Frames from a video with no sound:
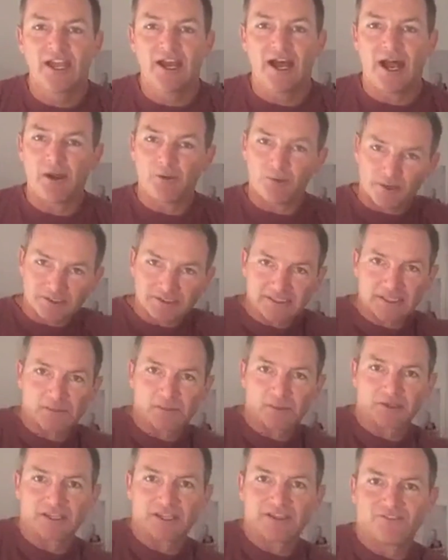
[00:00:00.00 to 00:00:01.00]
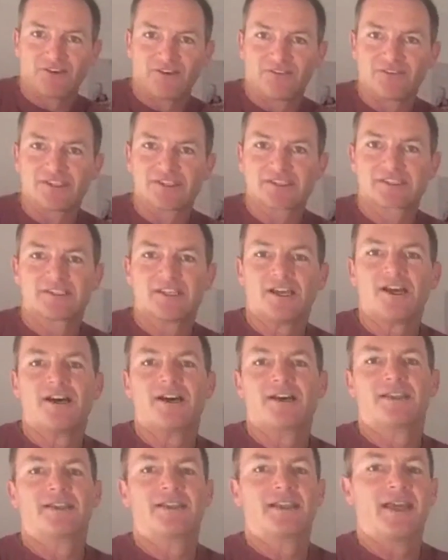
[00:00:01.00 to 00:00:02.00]
I wasn't in belief of this
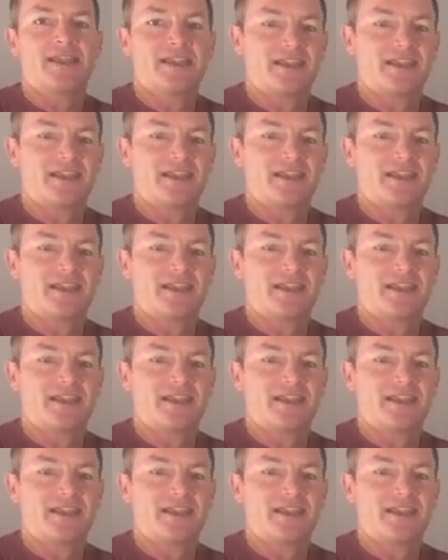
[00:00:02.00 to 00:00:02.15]
thought, and